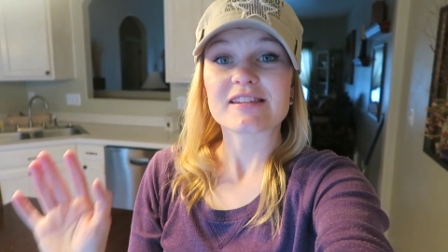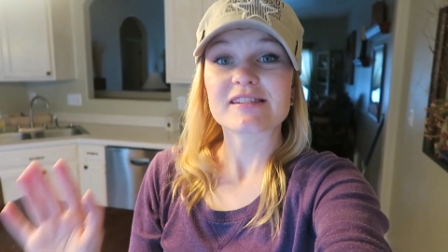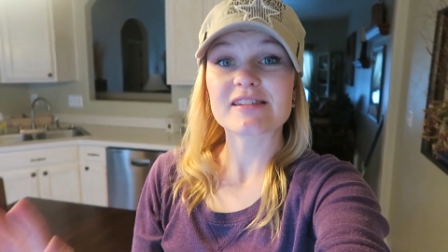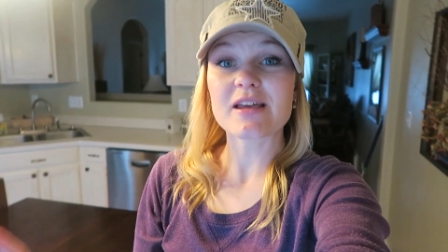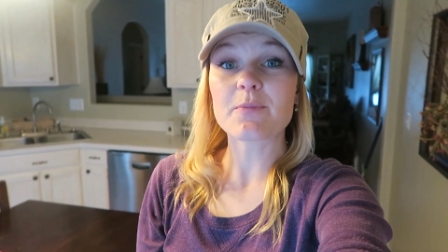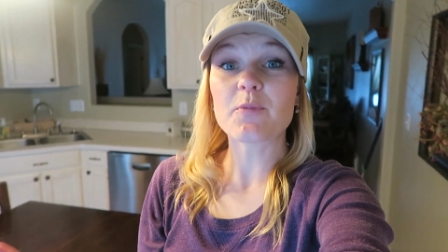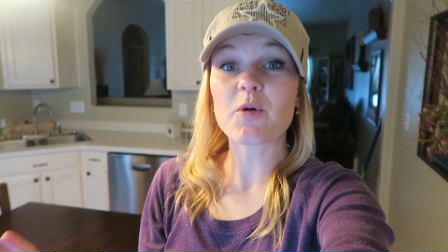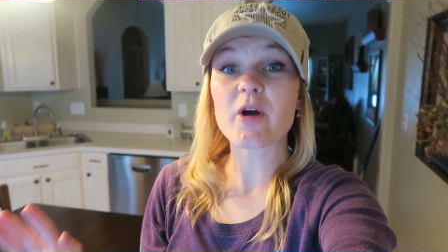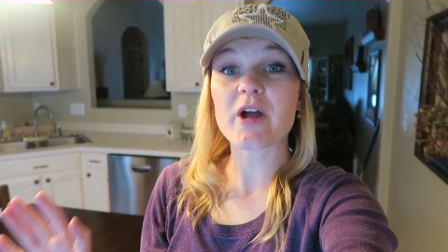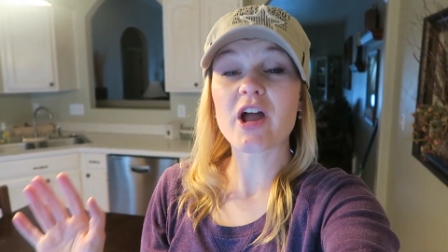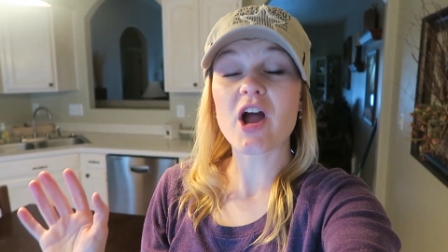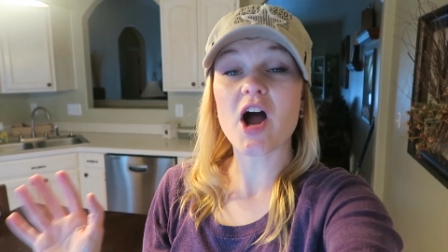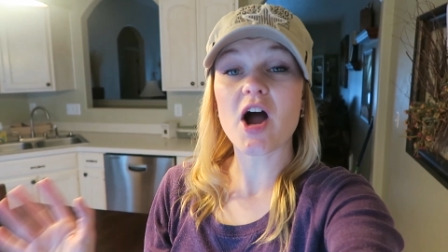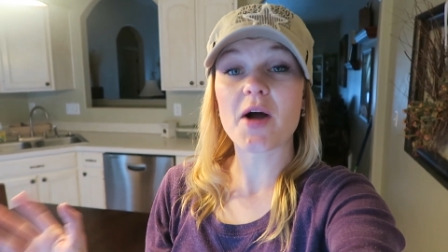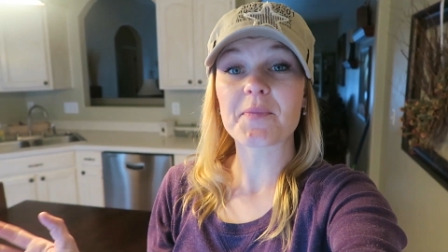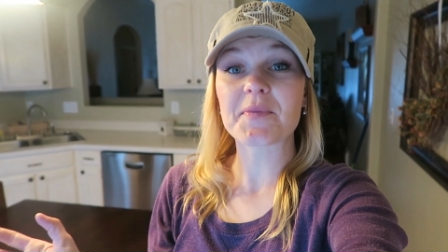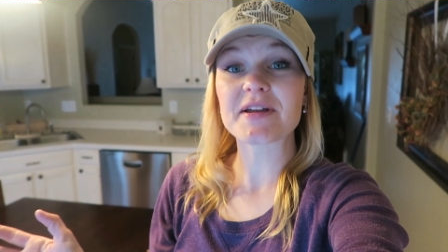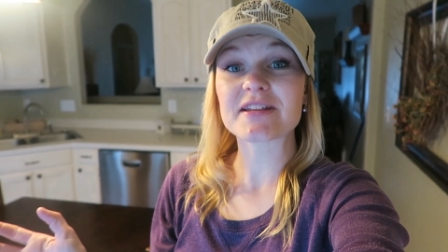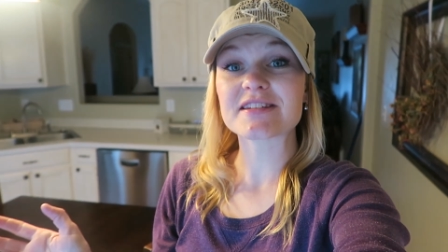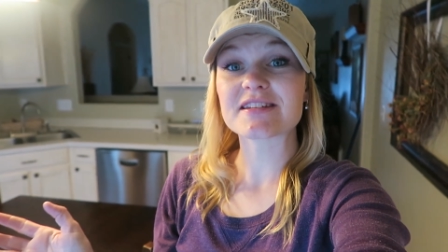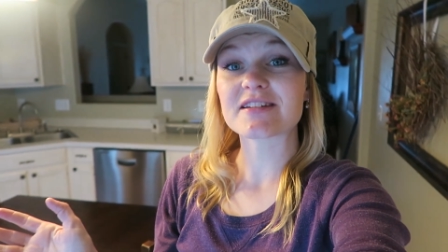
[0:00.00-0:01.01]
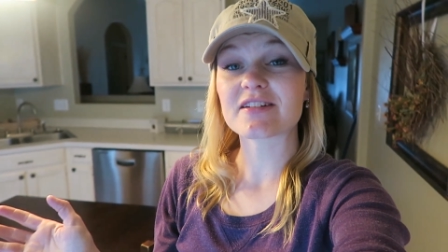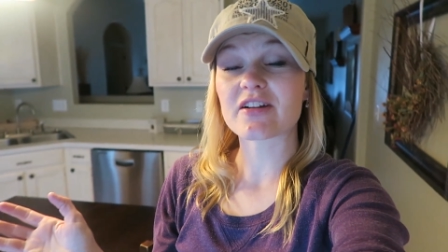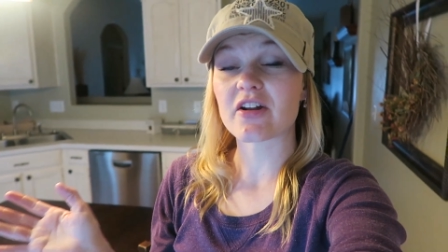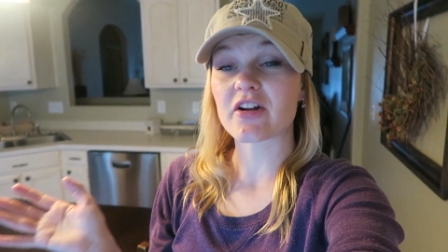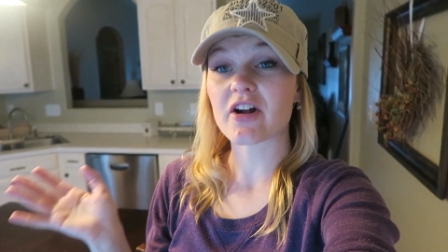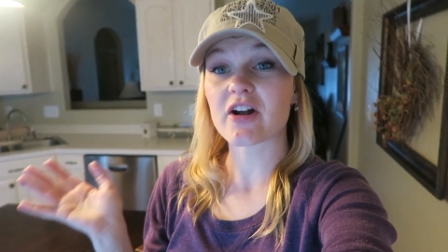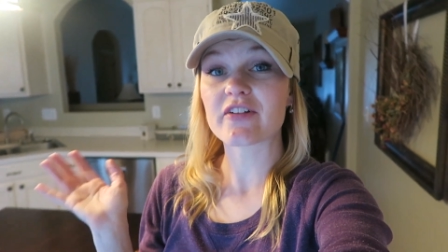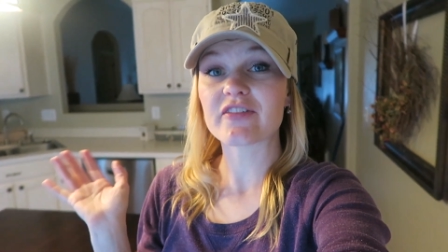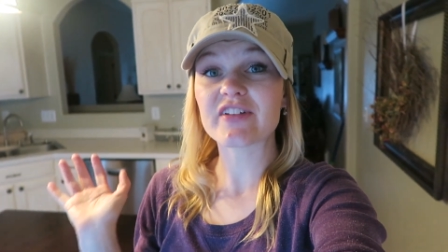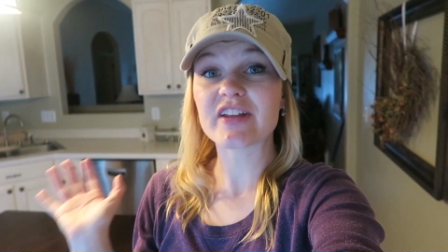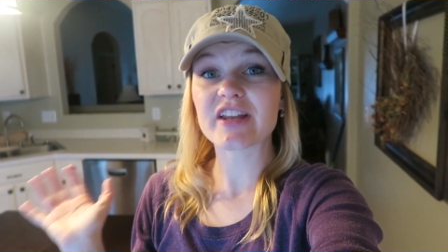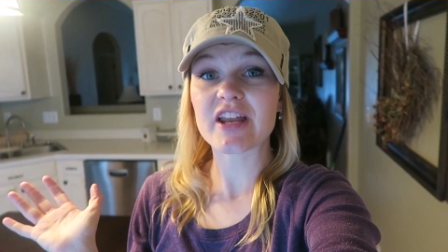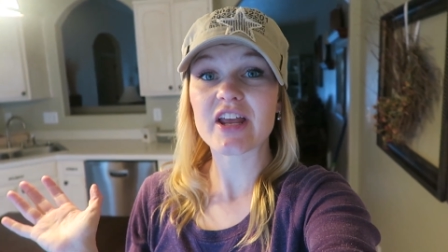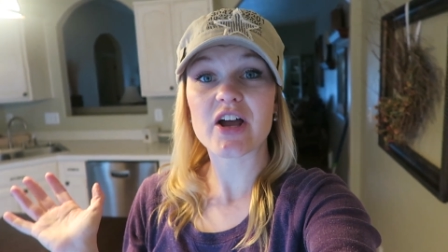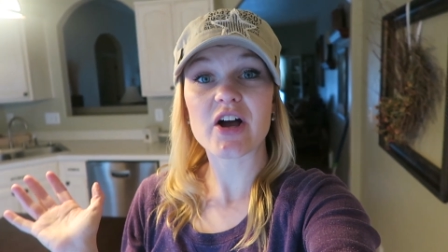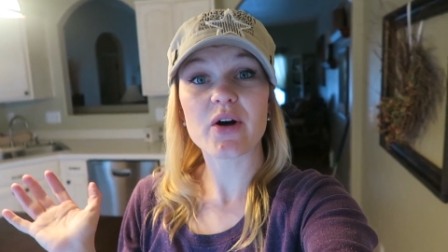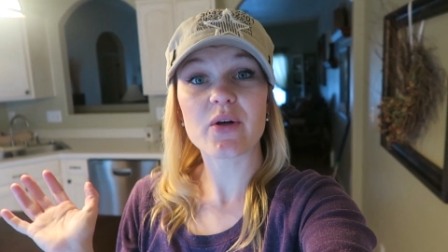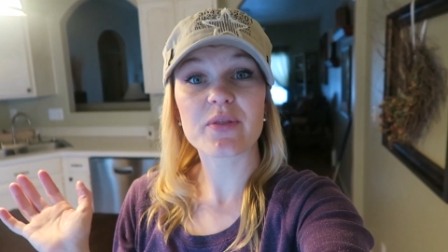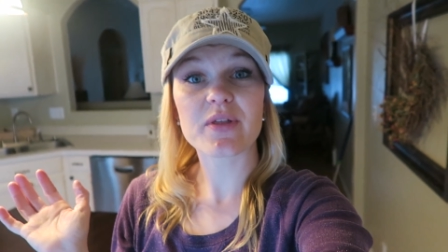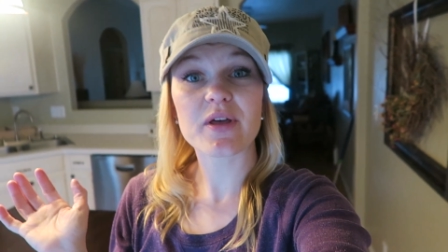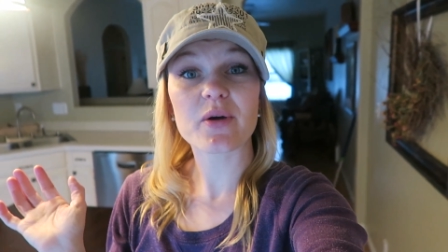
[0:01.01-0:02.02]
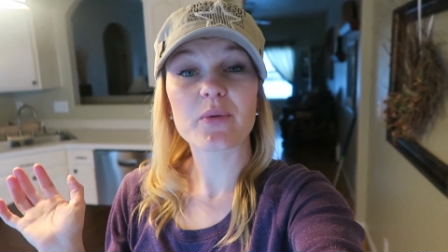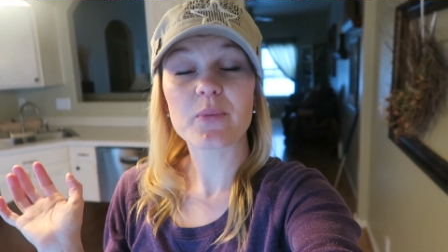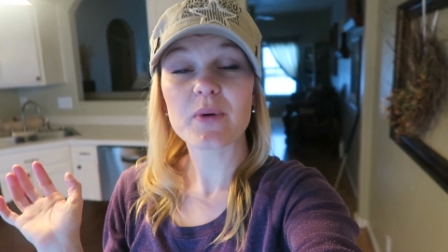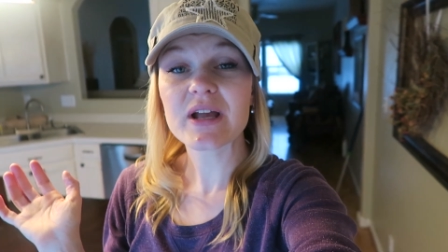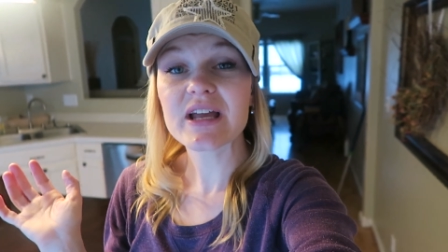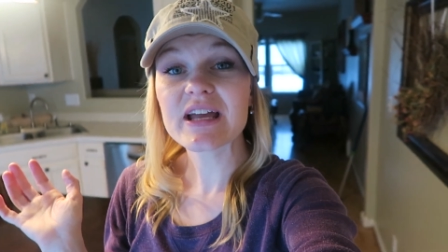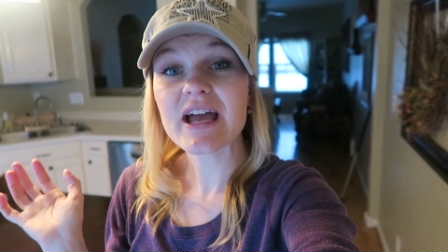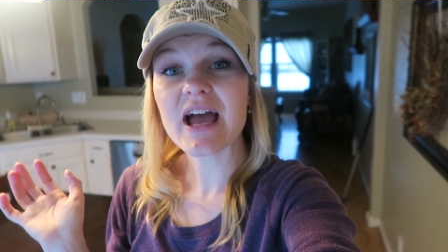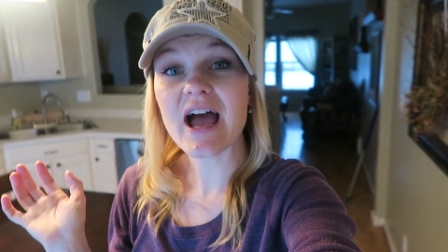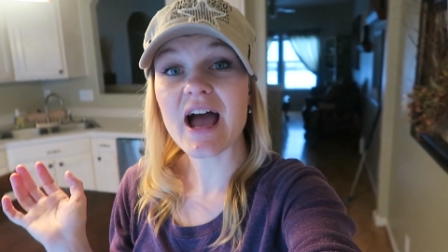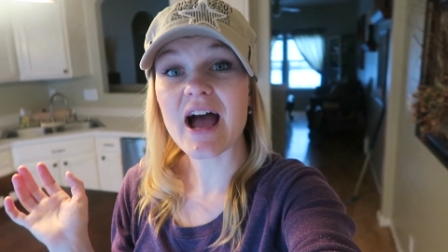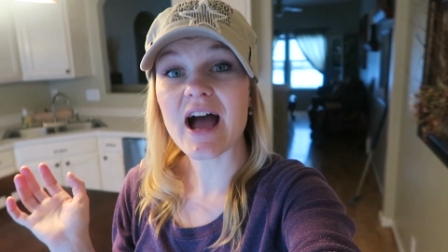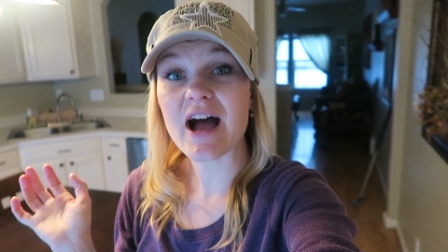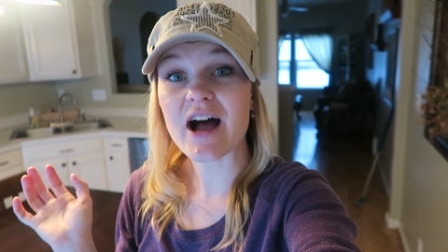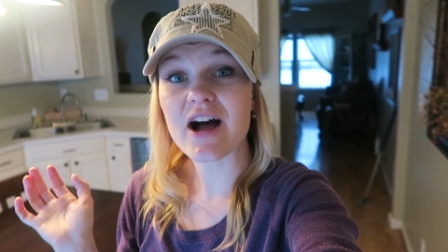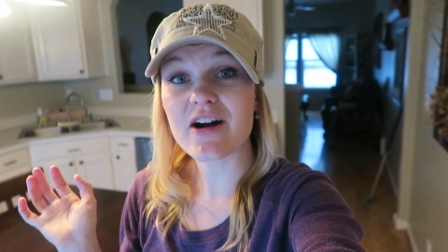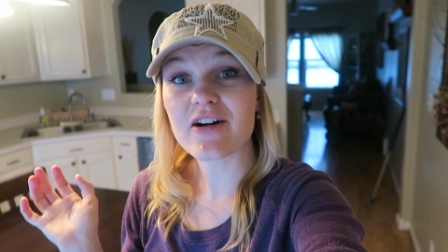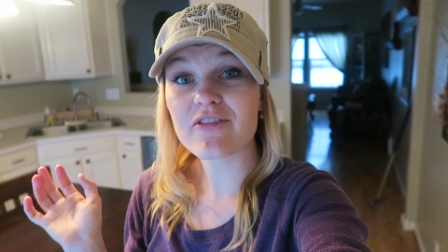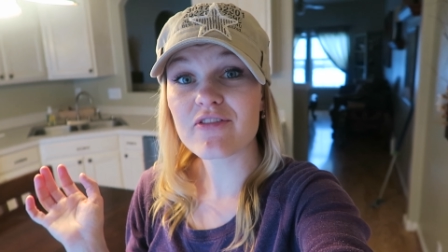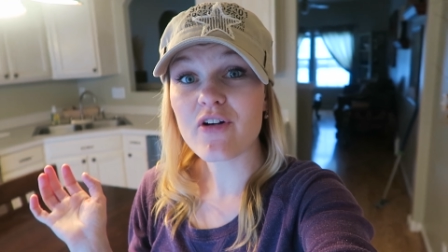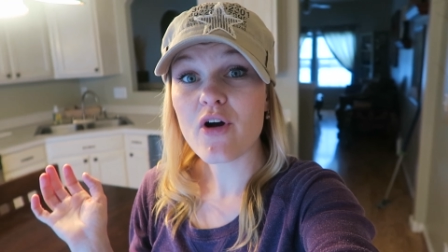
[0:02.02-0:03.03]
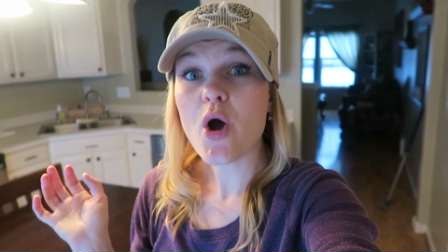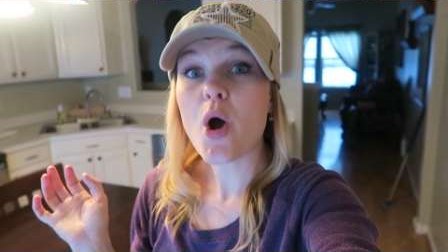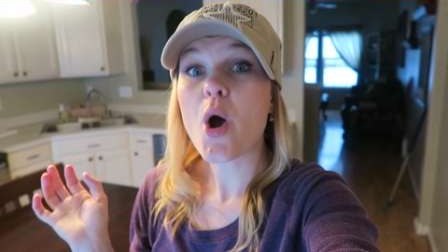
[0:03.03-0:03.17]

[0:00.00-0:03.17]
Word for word: someone commented on our video that we have